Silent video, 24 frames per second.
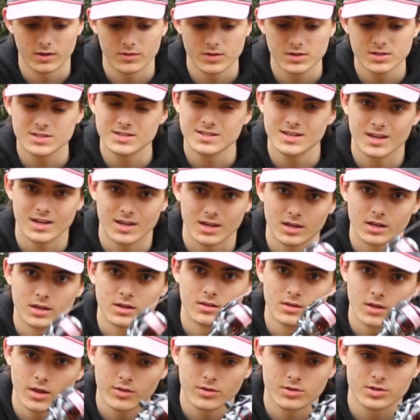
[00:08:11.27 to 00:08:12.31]
This is
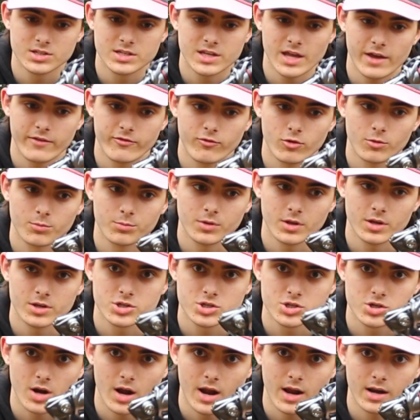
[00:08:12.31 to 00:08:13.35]
another CI4 Plus
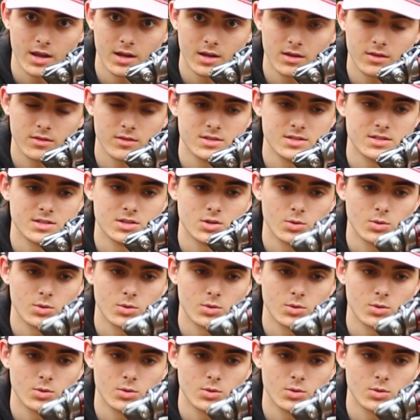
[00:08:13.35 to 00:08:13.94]
Stratic. This is a